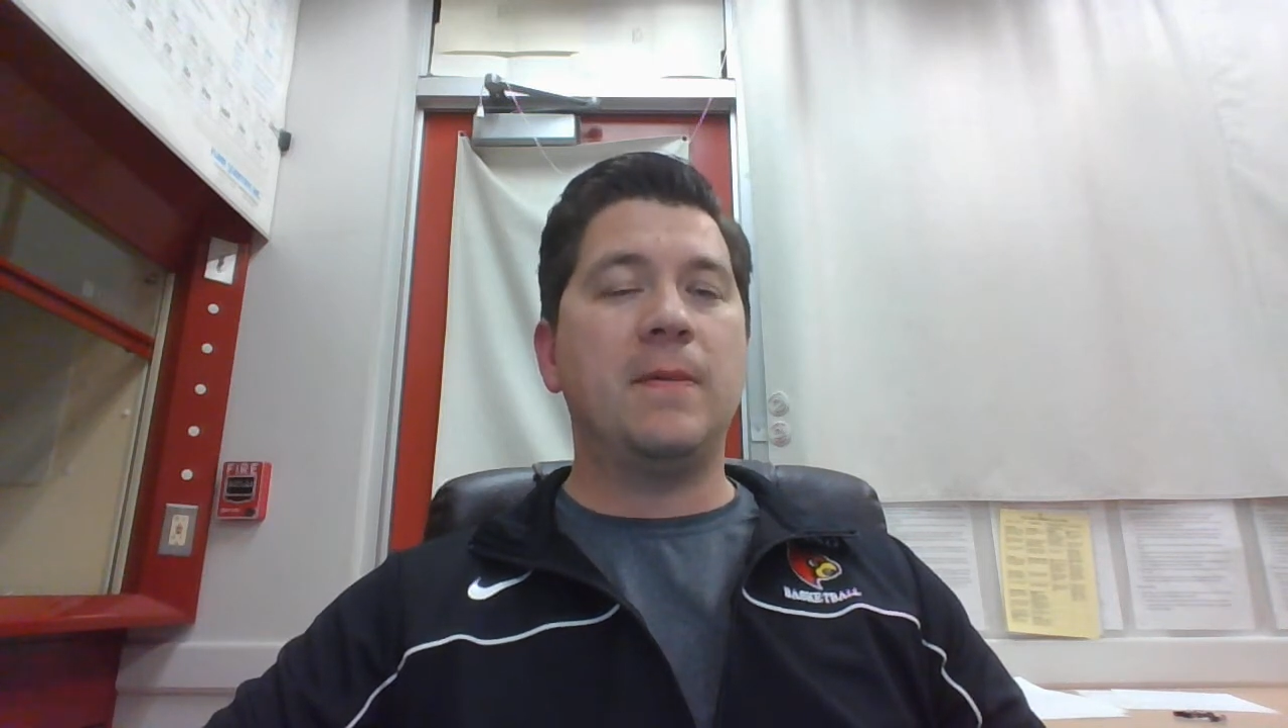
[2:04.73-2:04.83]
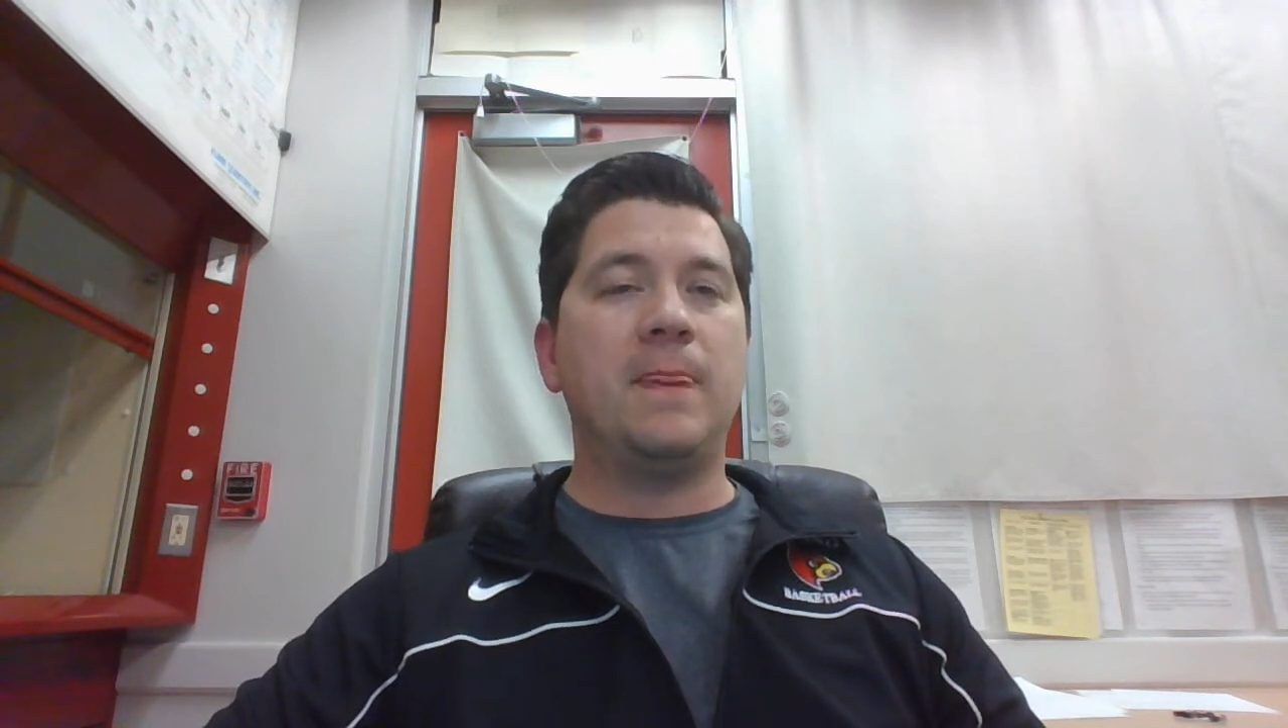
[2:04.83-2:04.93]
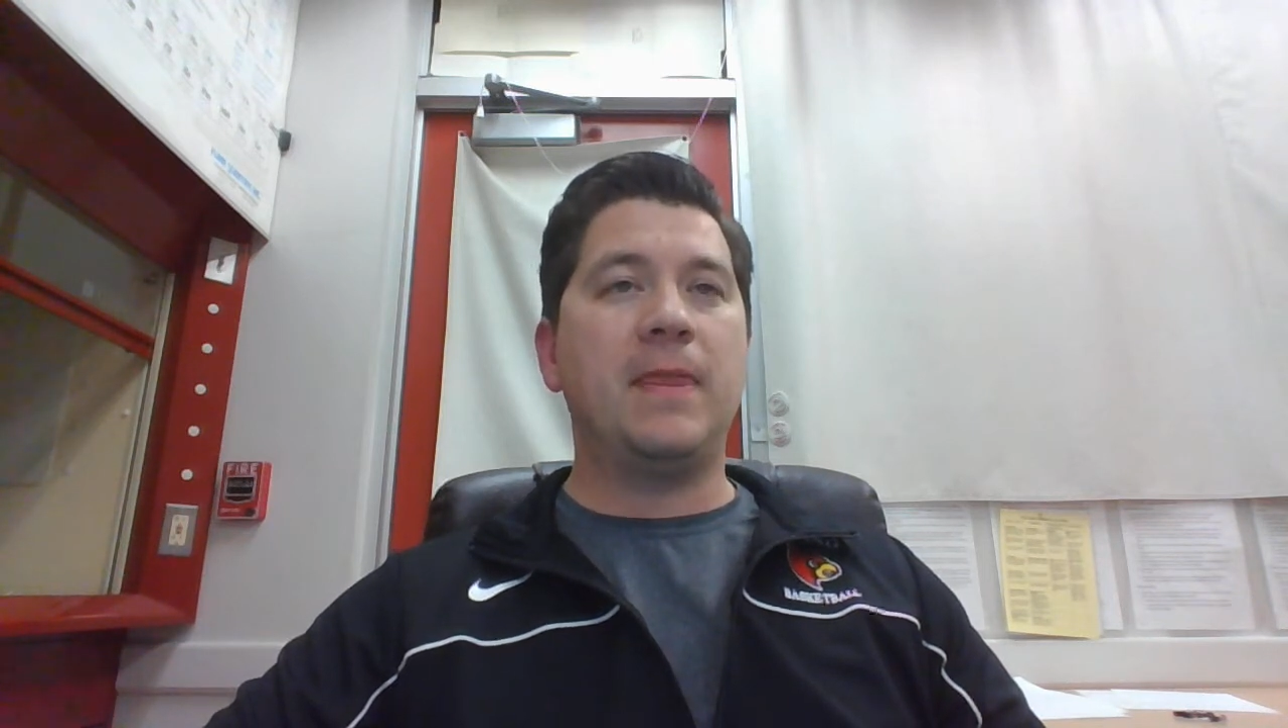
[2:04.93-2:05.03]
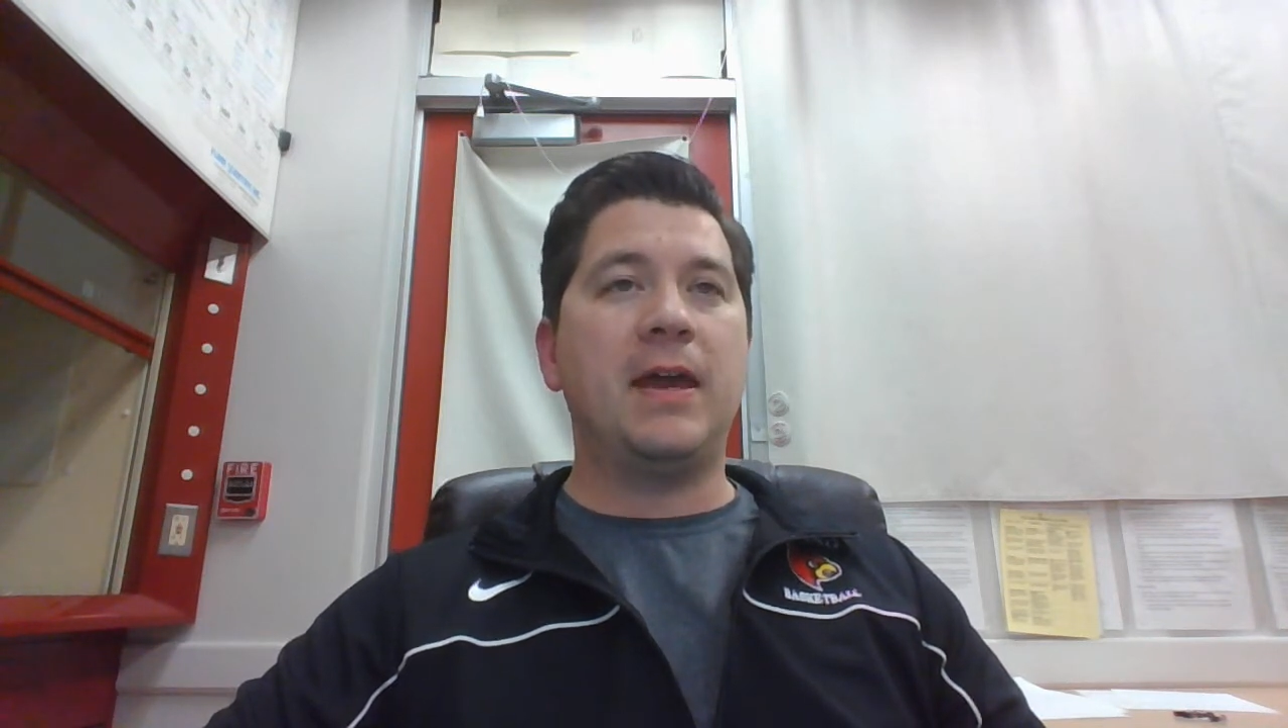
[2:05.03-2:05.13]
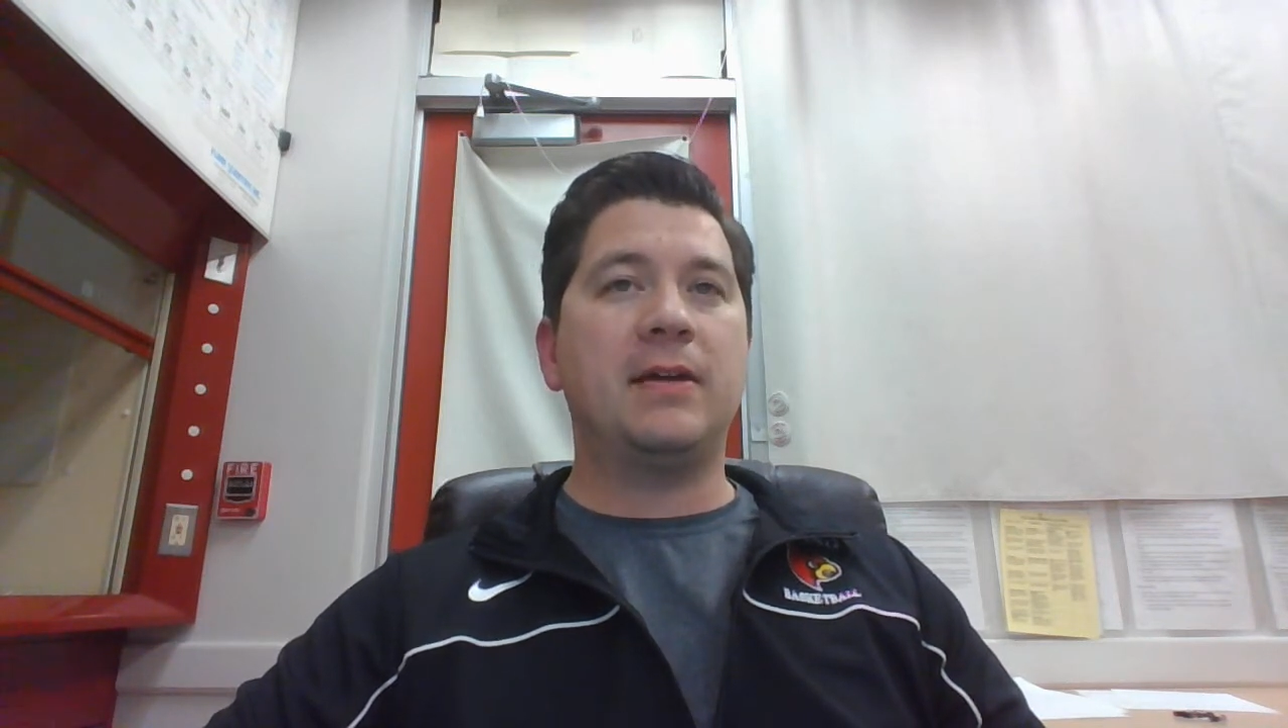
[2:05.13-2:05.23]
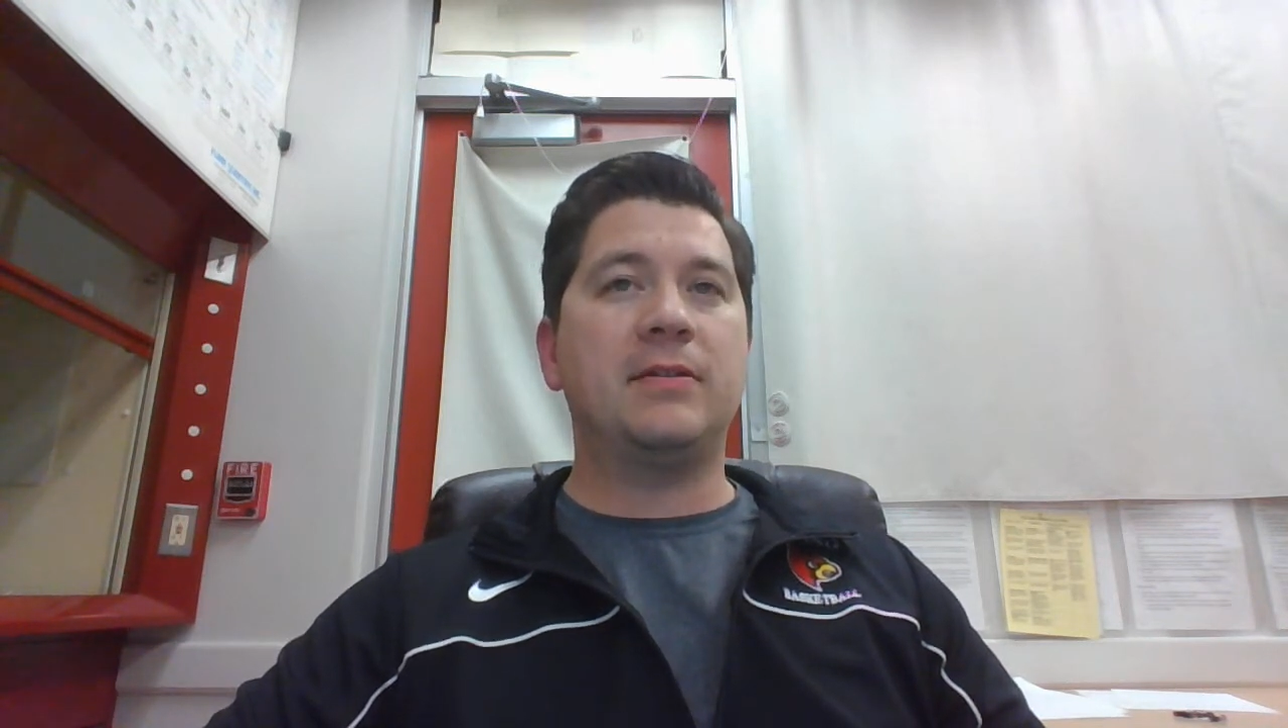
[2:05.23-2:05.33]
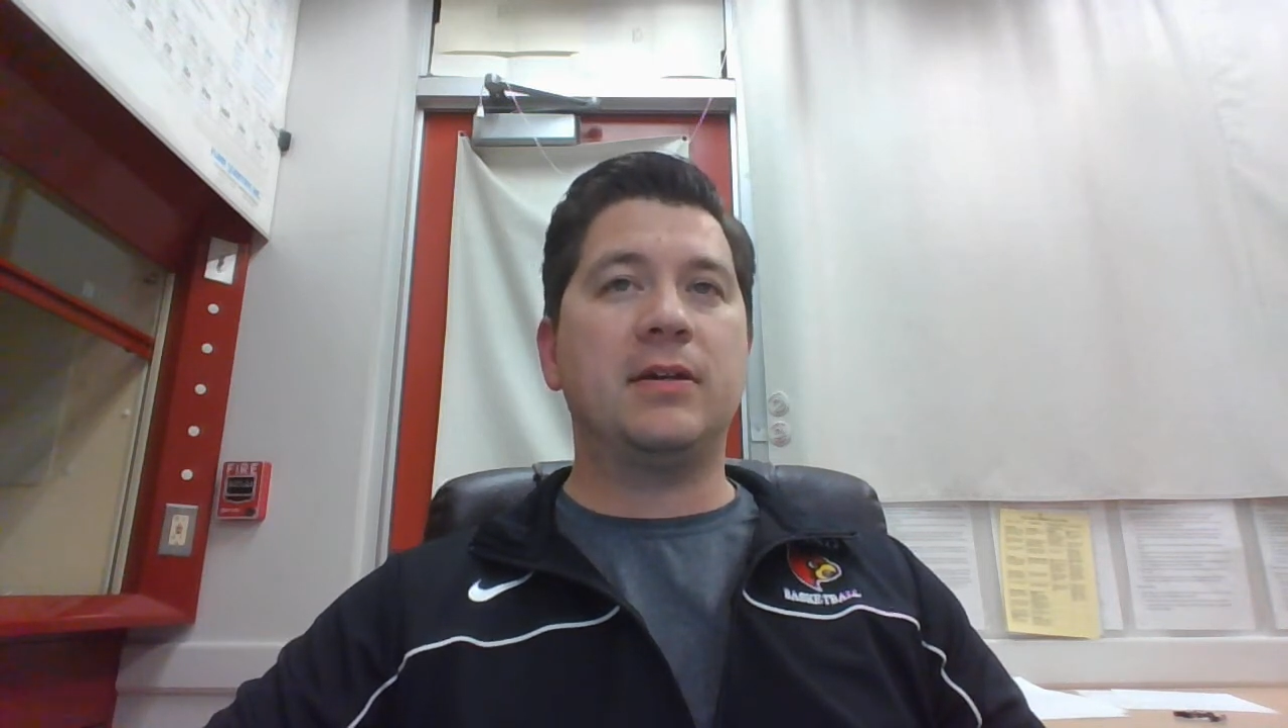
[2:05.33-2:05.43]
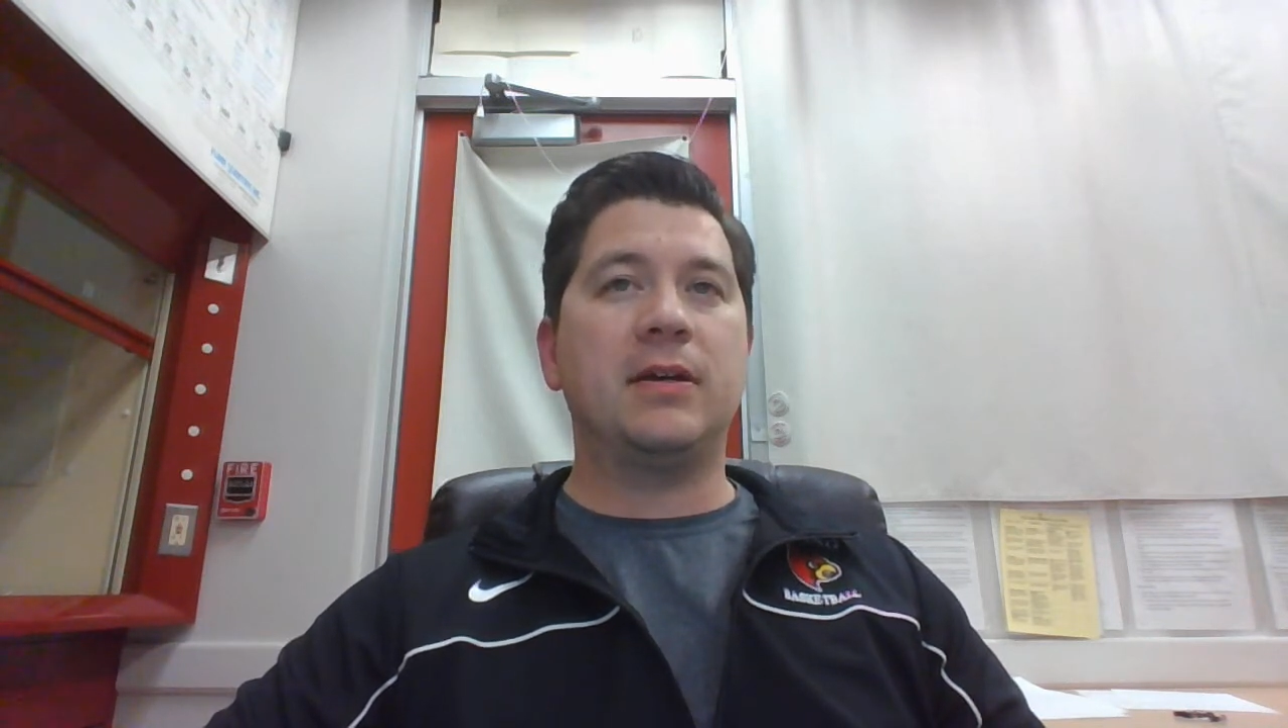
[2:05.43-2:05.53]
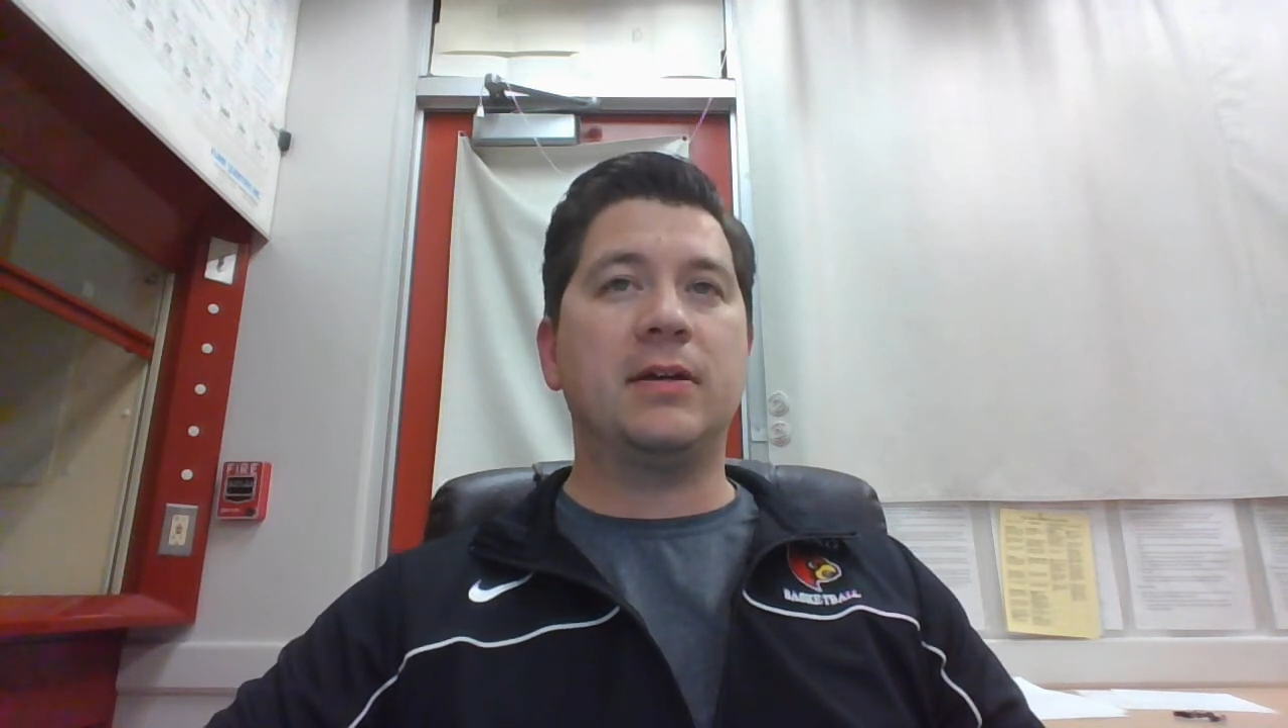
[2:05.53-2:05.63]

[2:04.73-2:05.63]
that